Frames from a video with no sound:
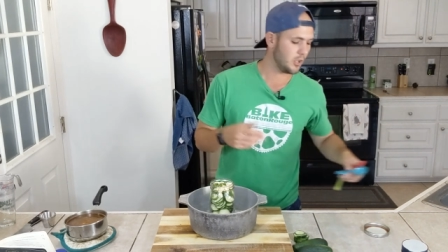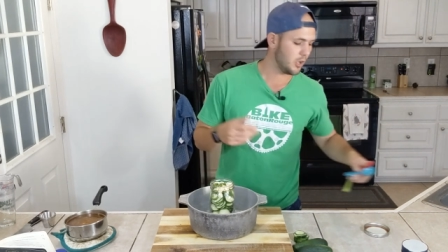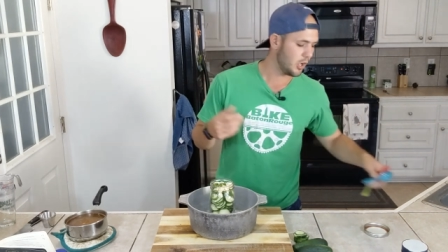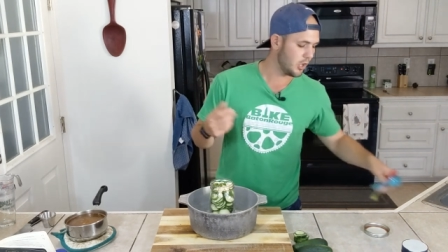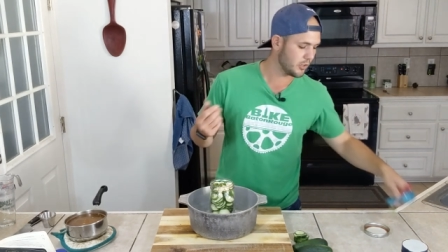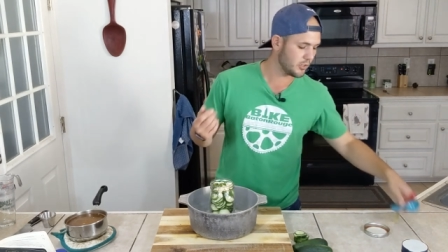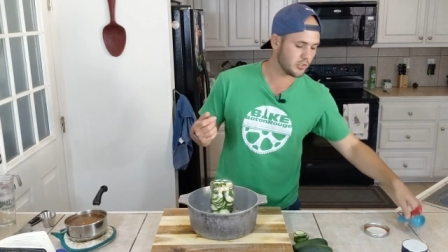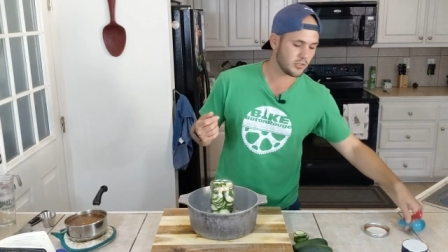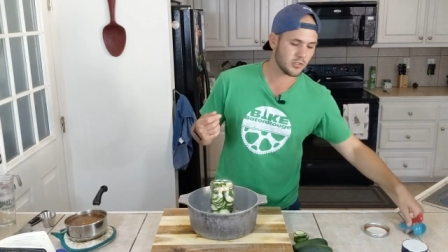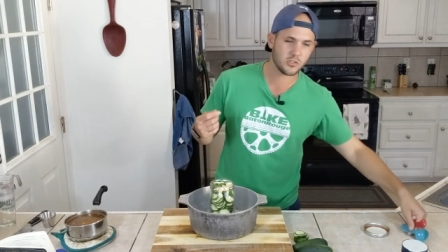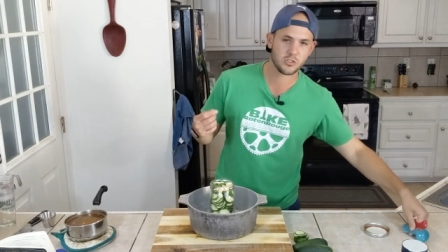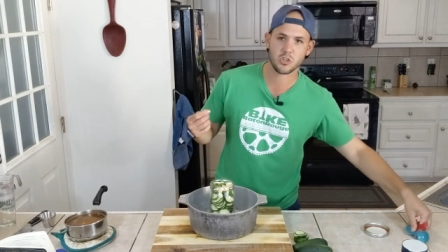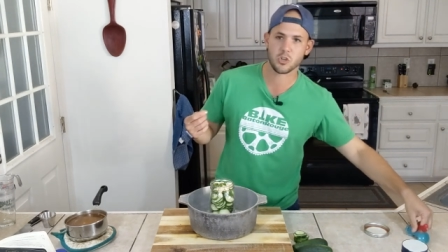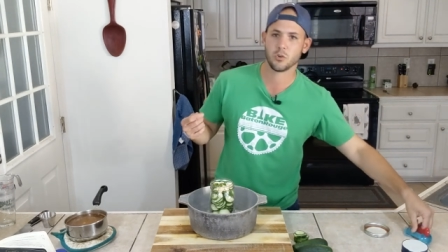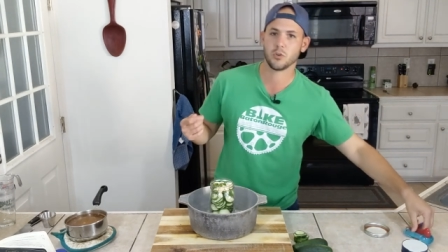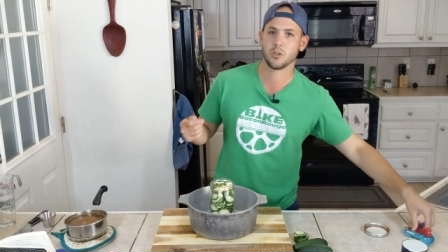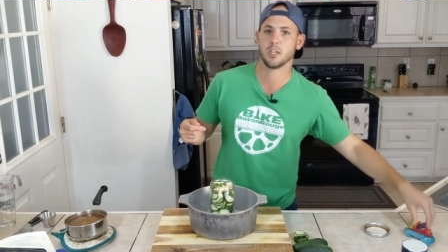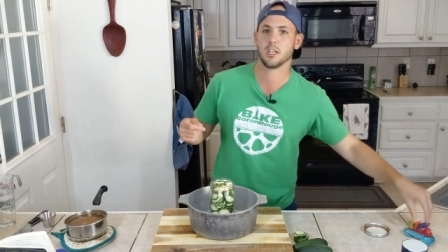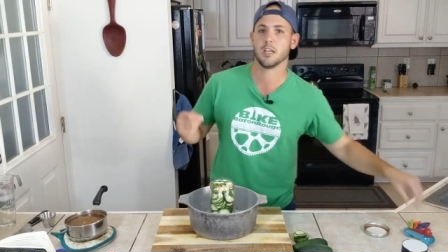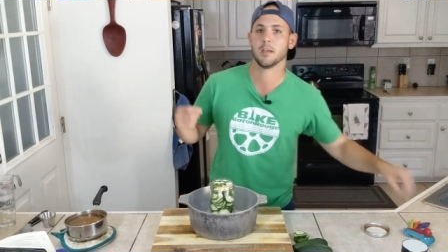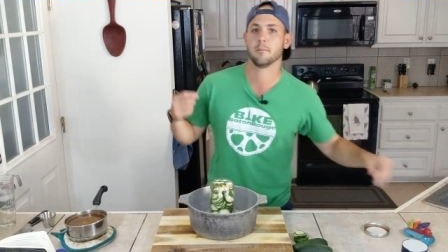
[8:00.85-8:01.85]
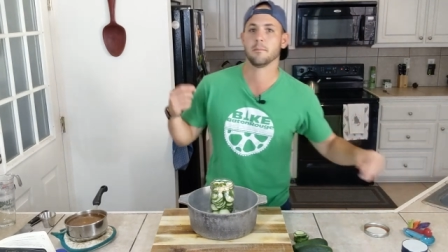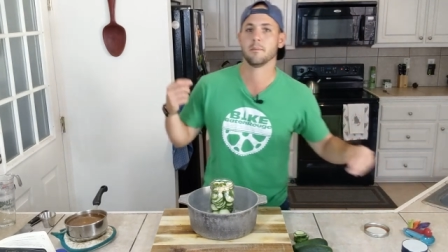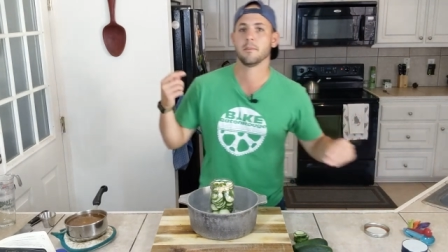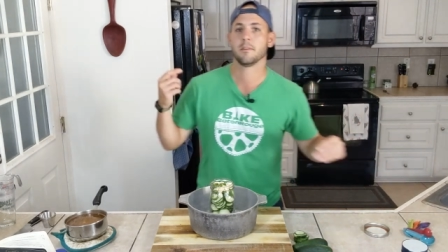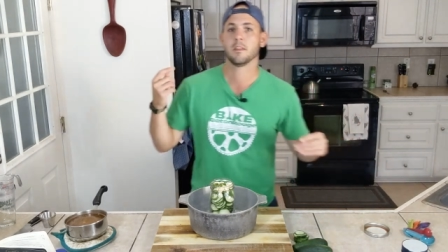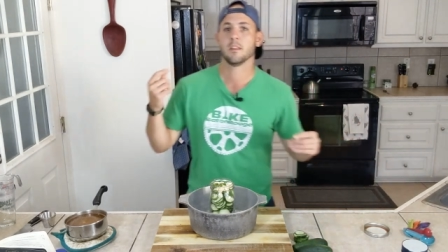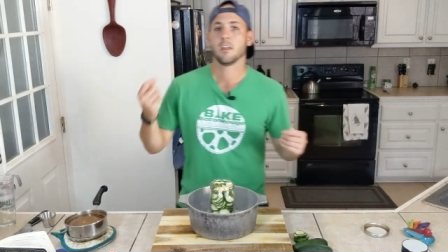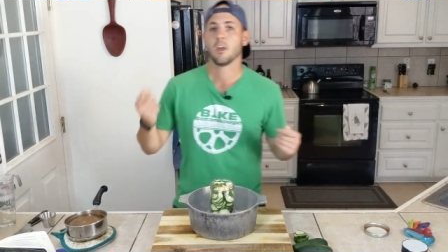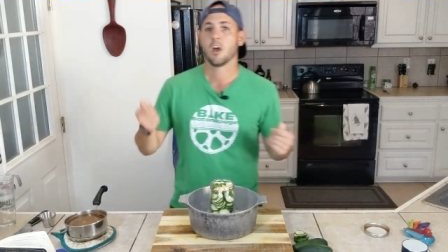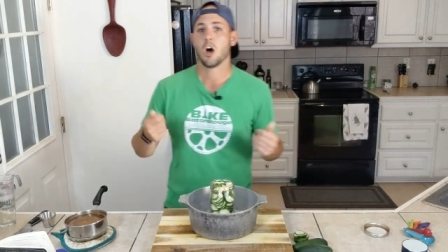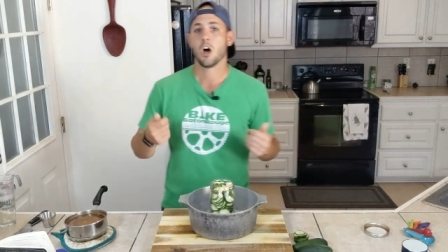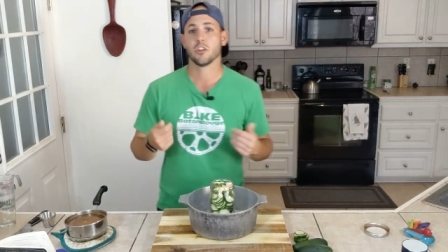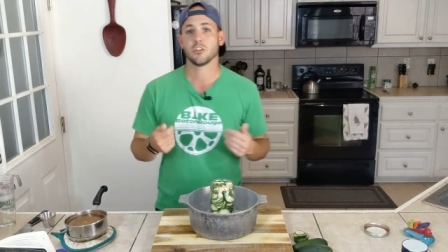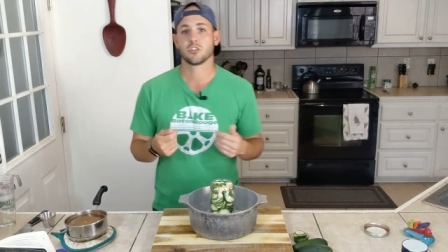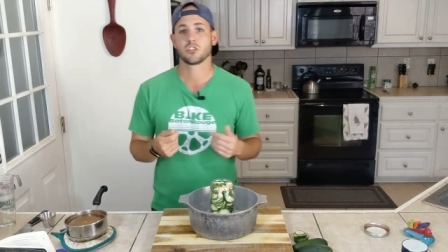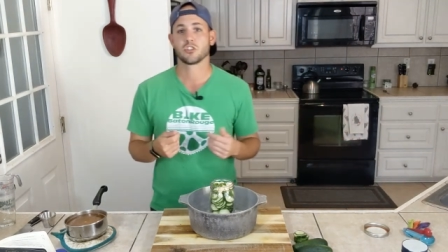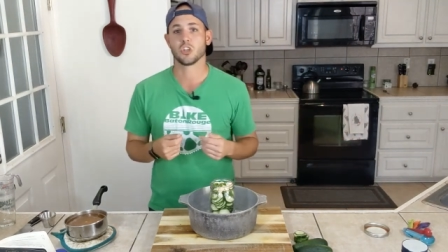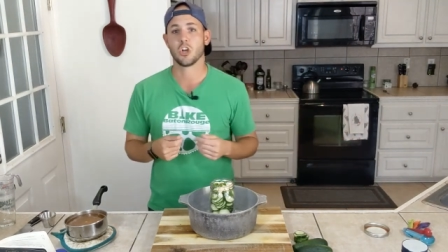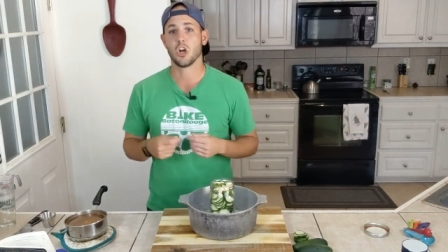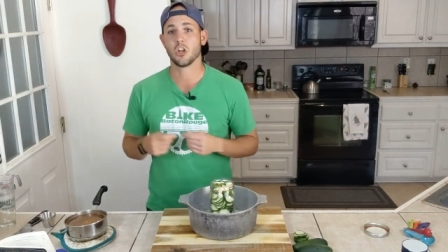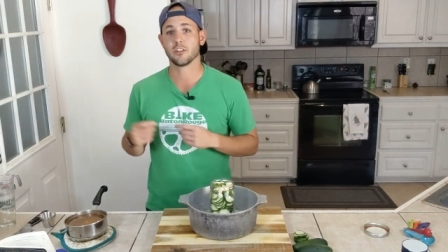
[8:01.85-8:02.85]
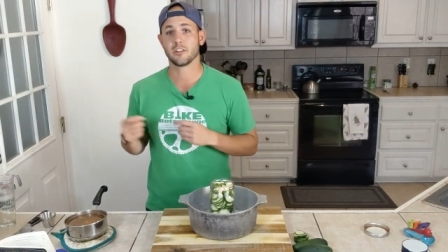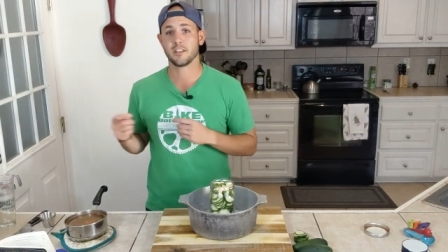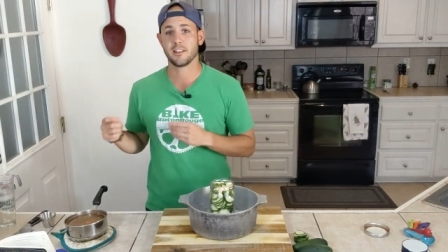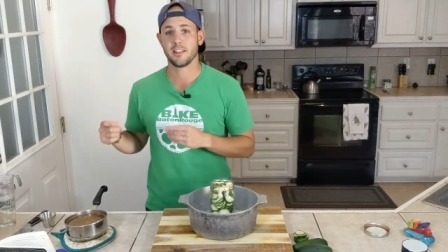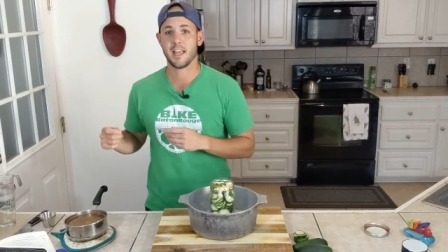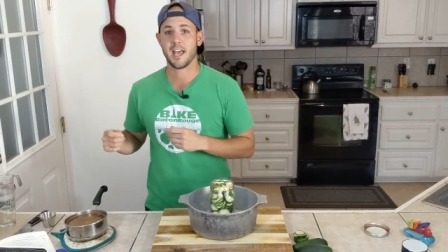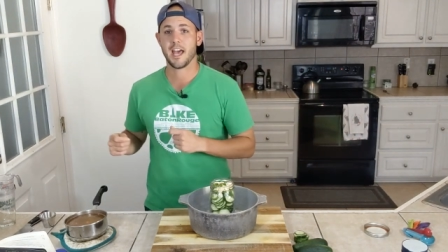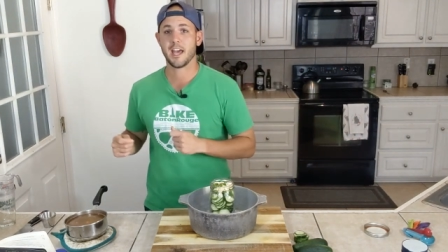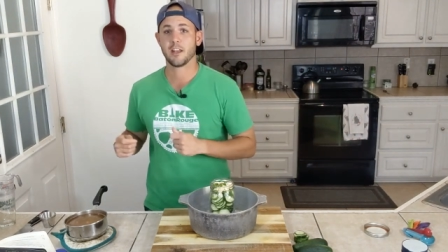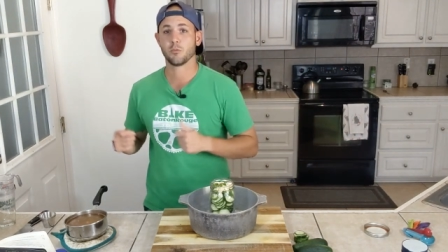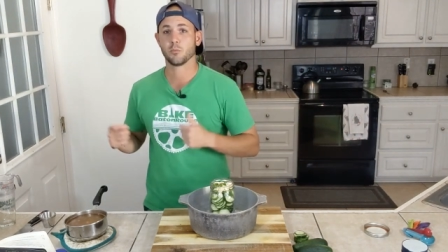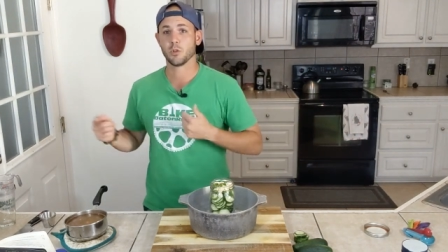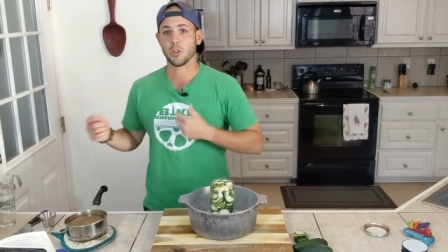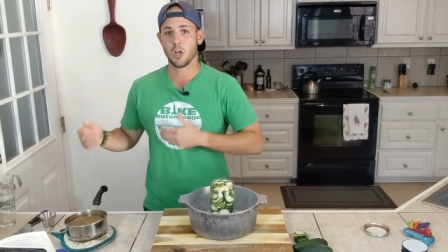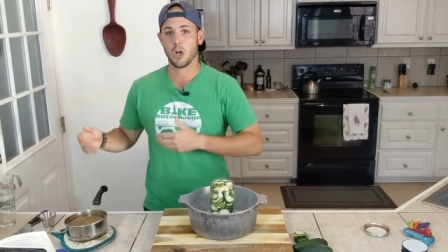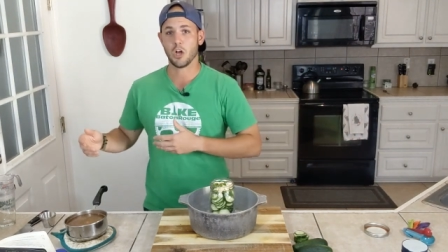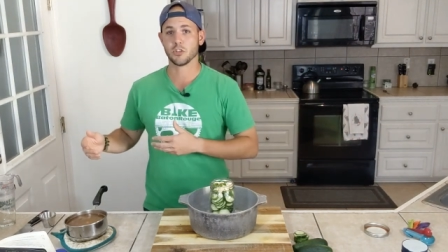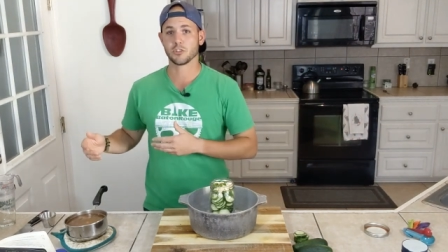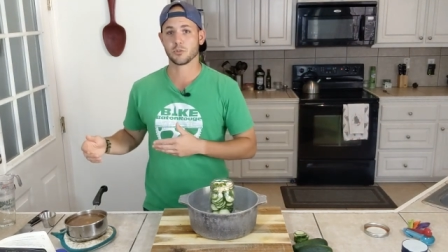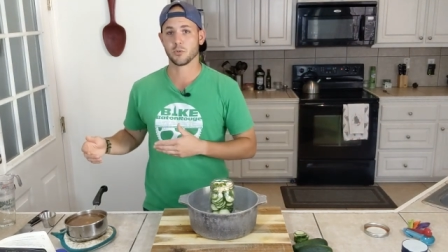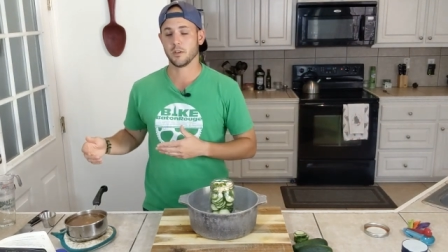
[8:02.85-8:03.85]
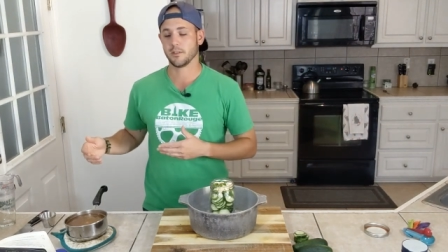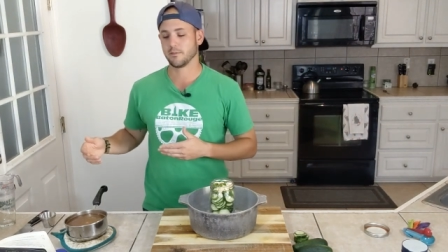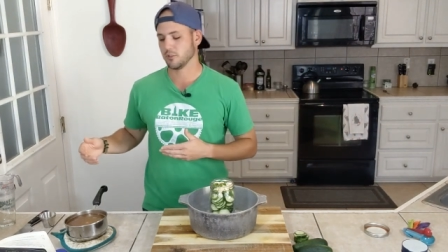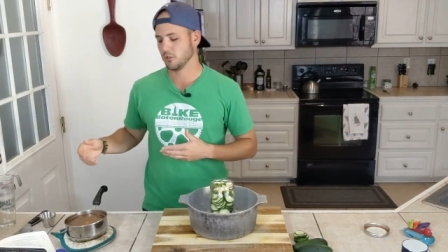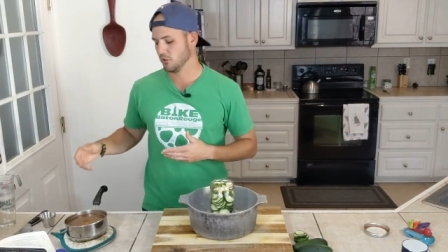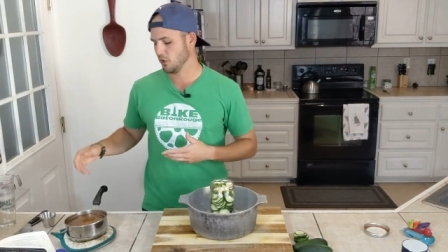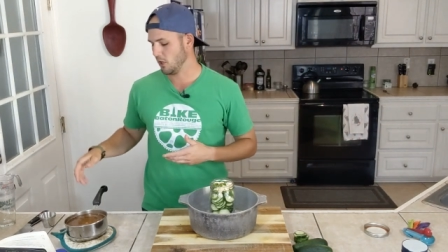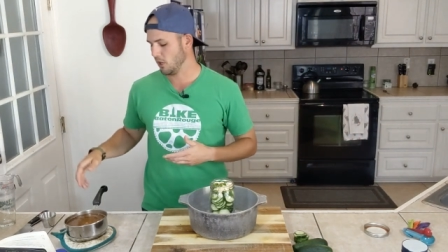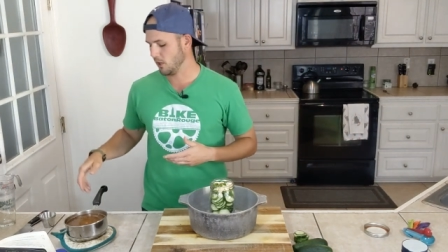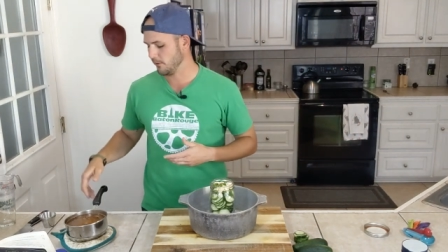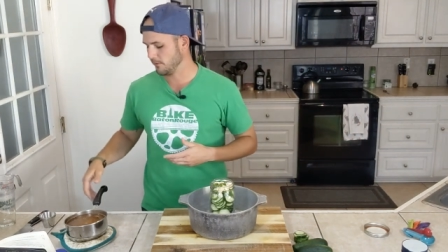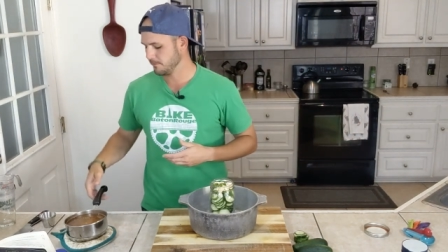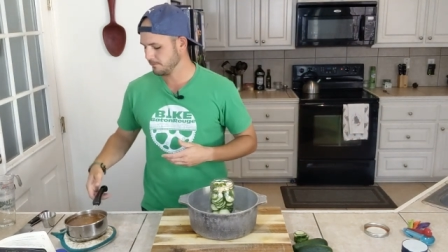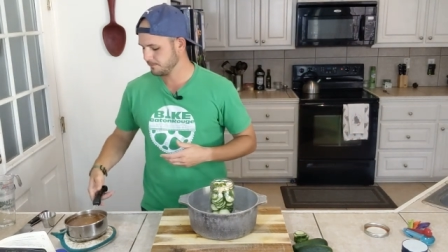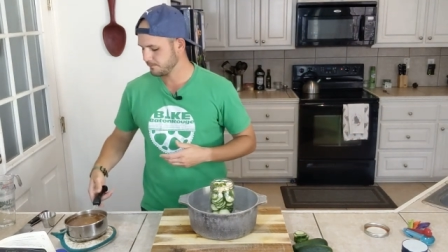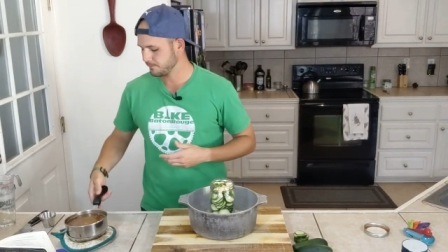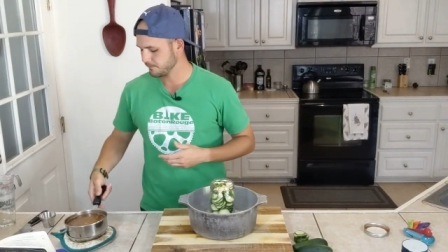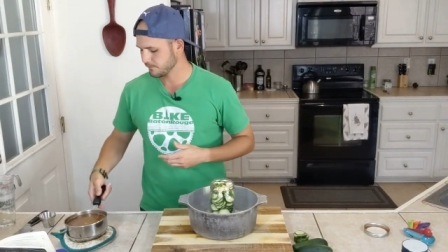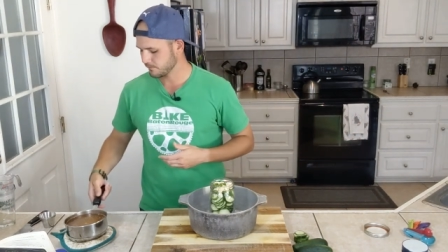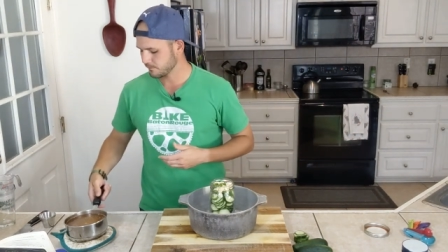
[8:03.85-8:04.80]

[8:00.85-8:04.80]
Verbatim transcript: all the sodium, all the salt in that will also have dissolved.